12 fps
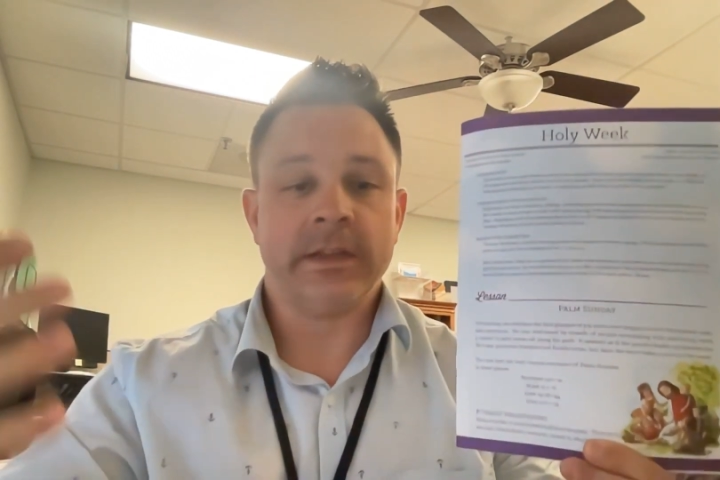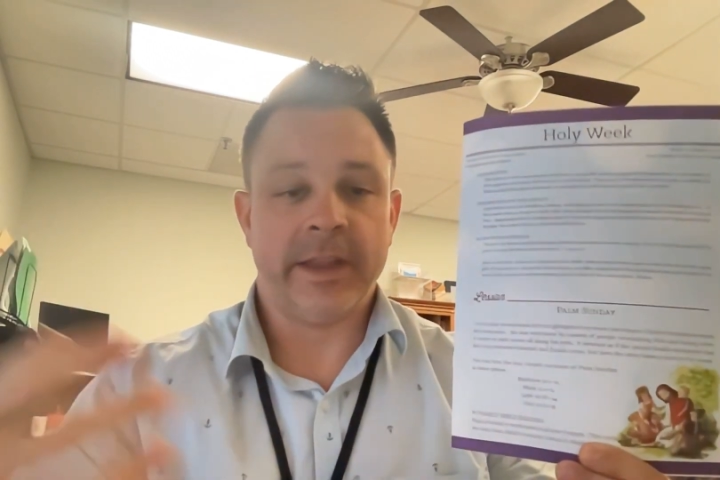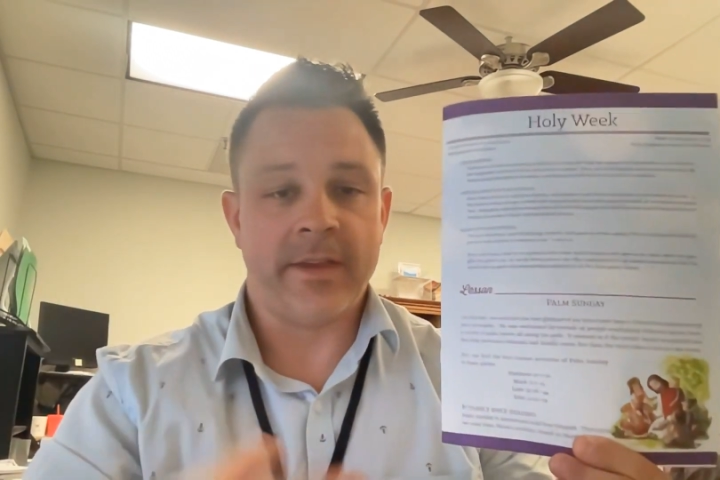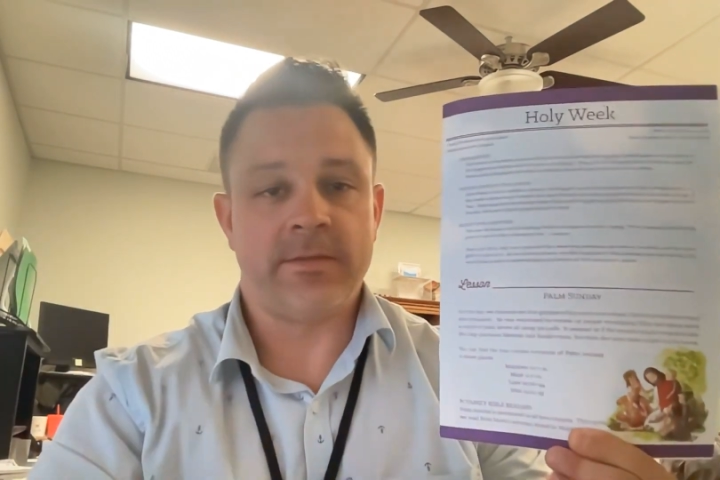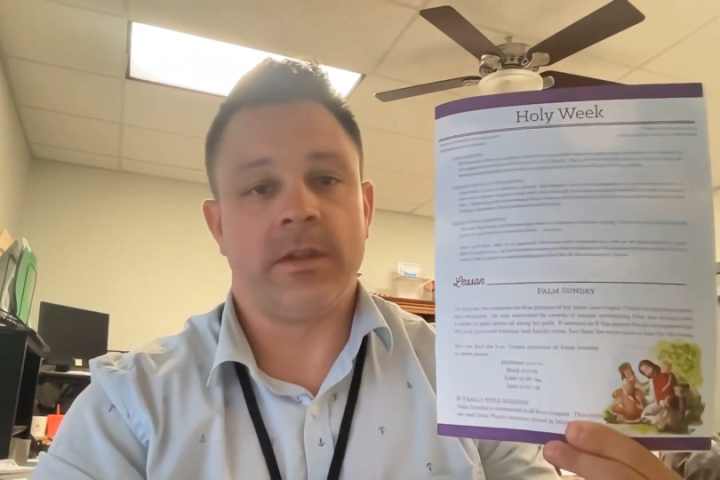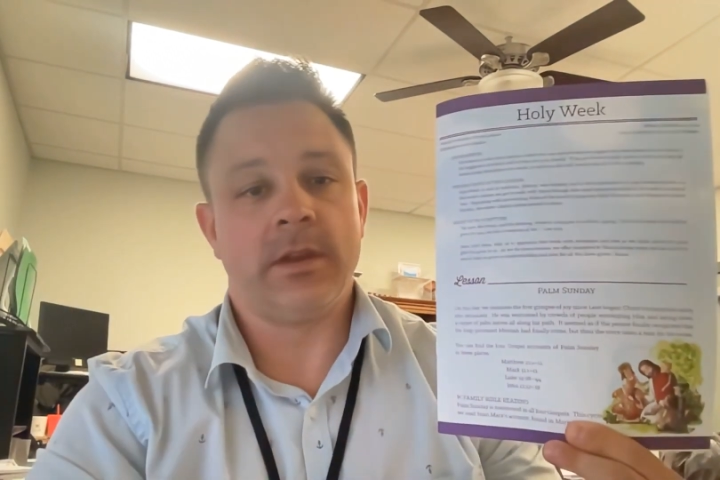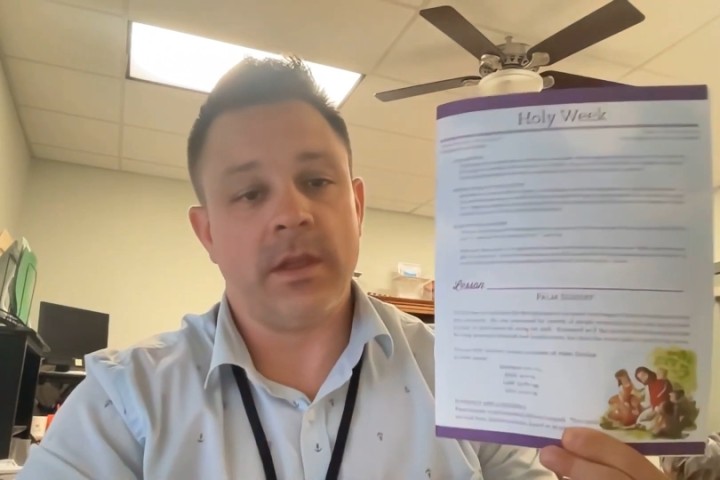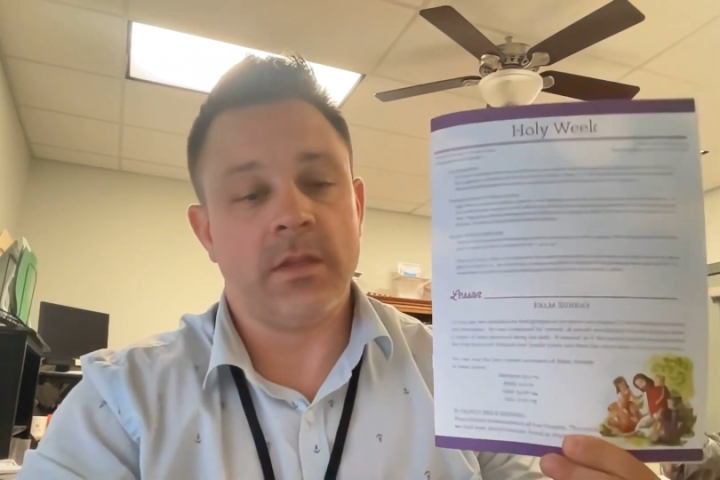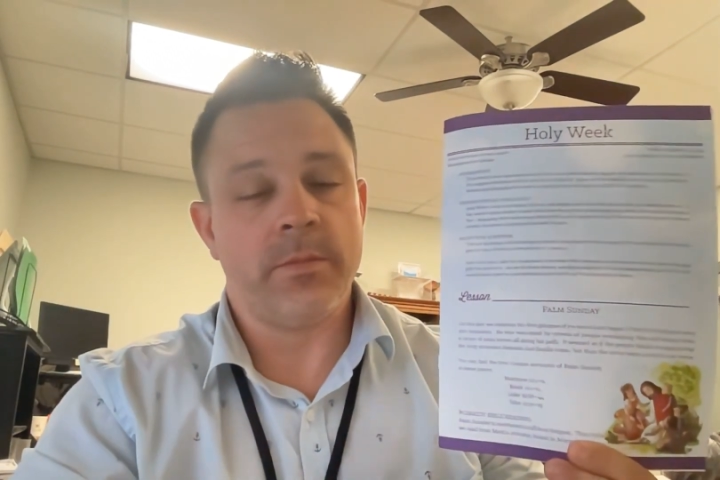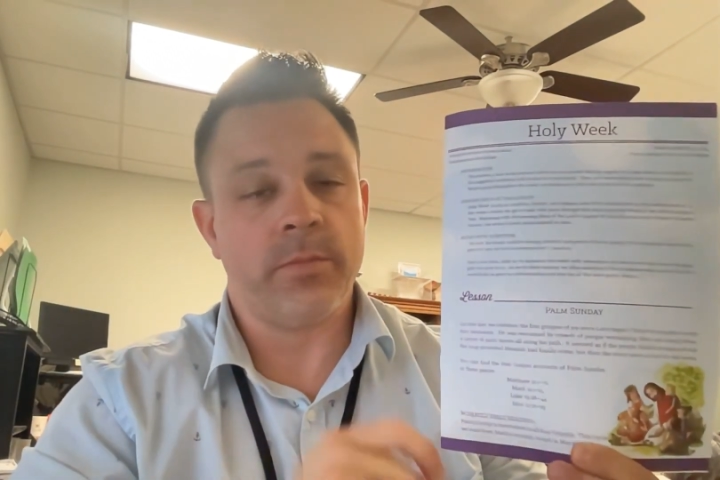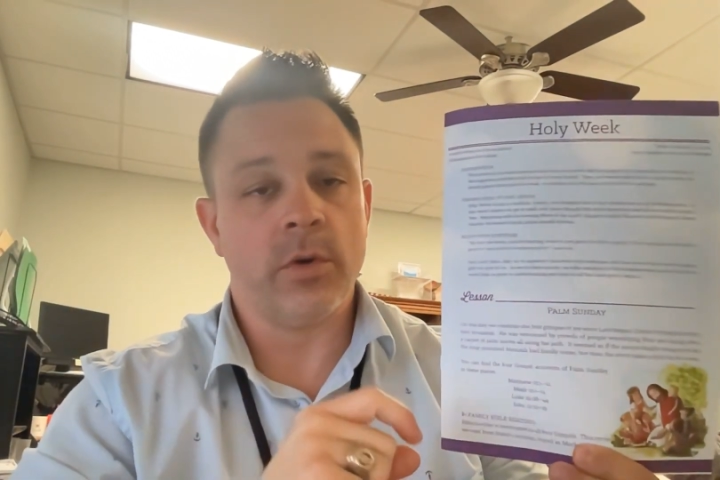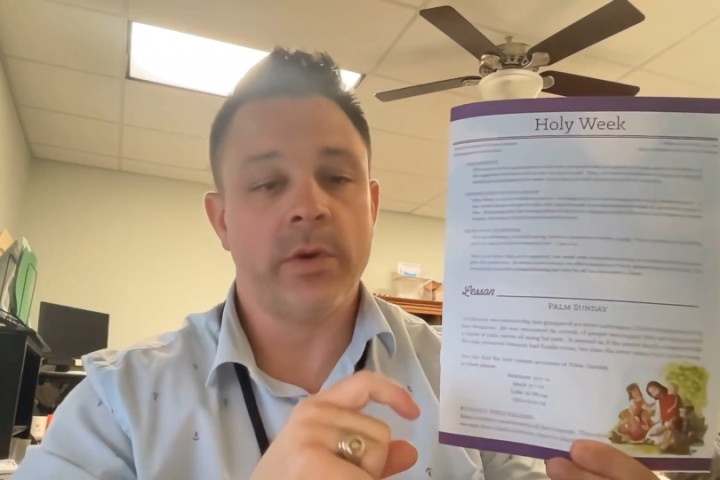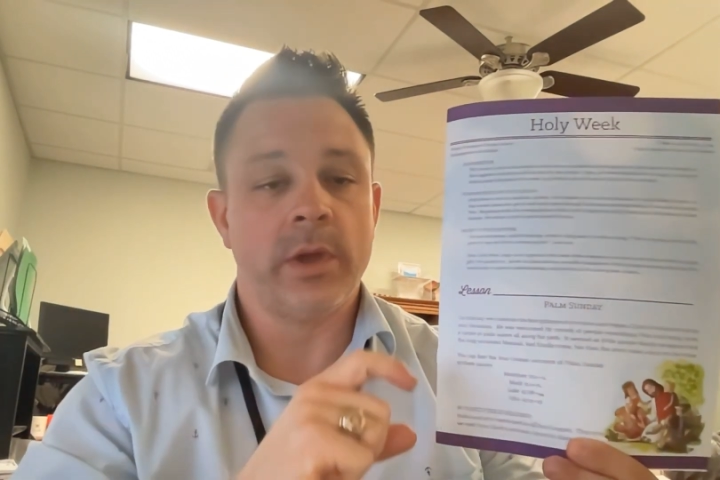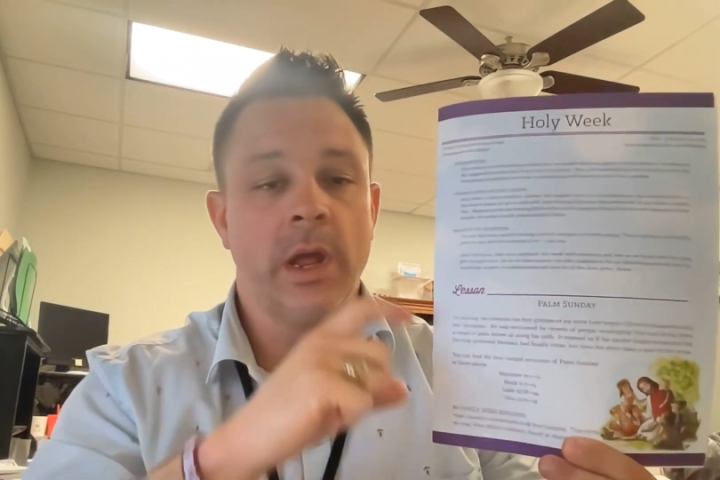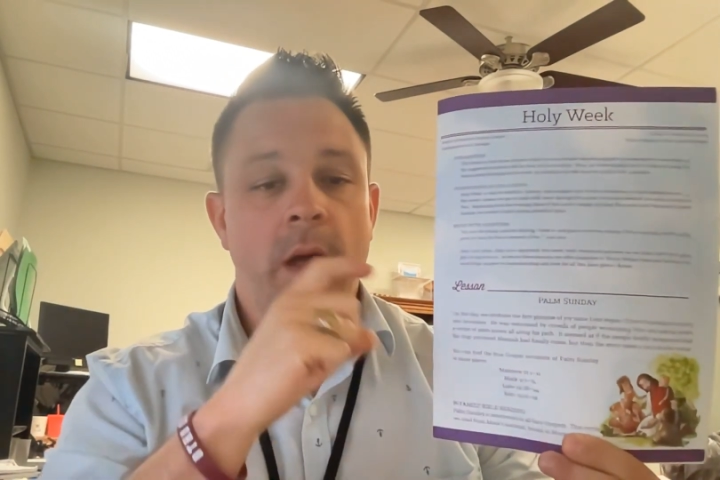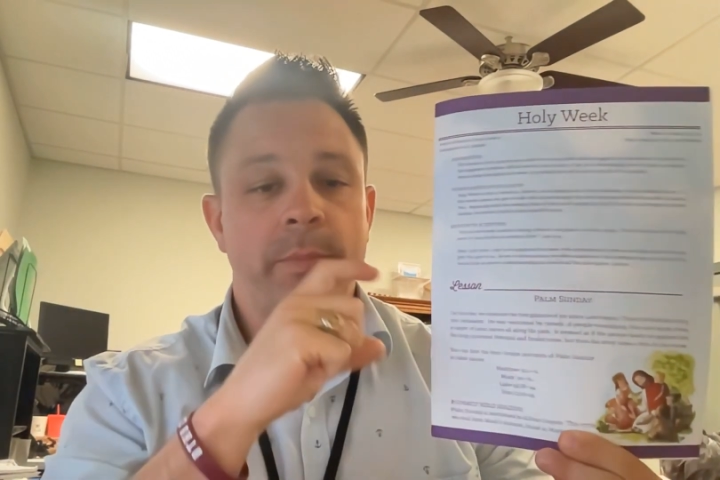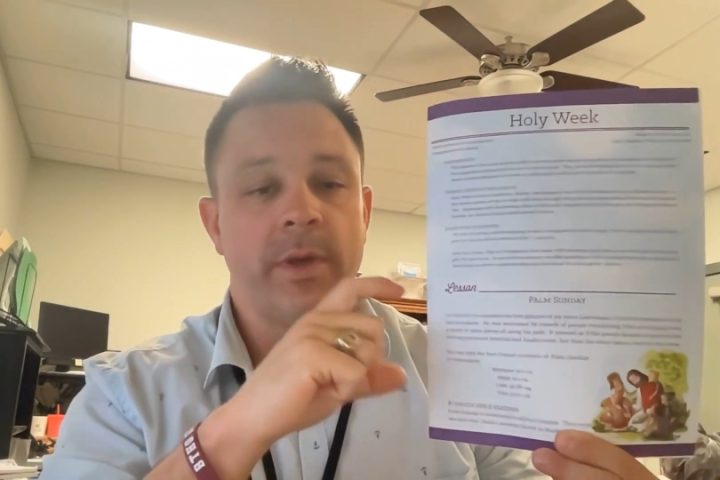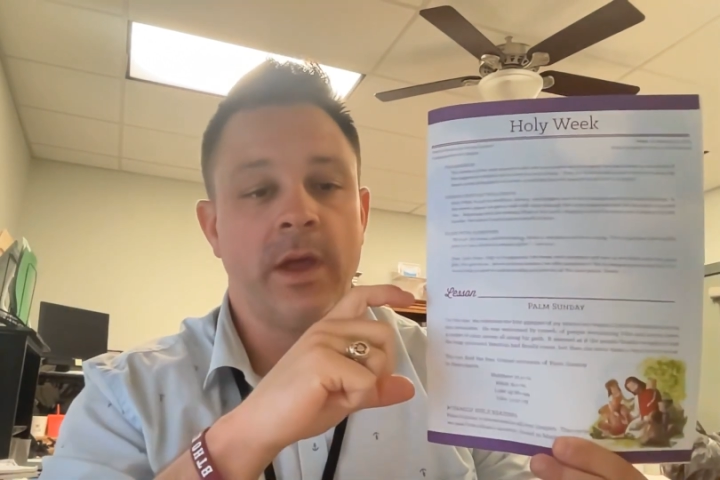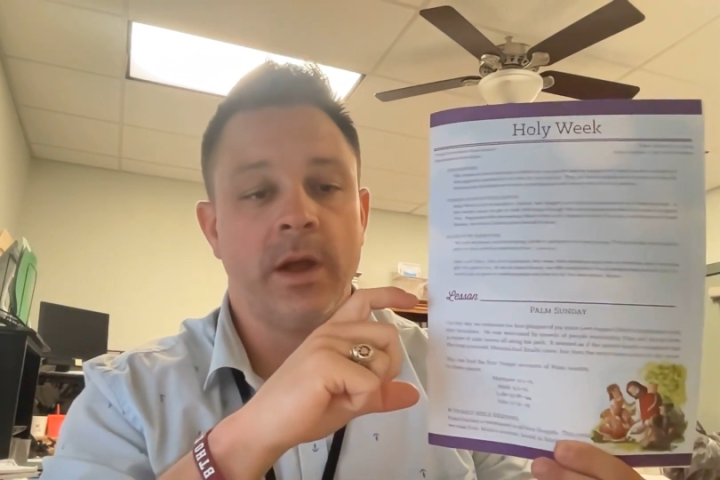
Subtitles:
lesson. It's broken up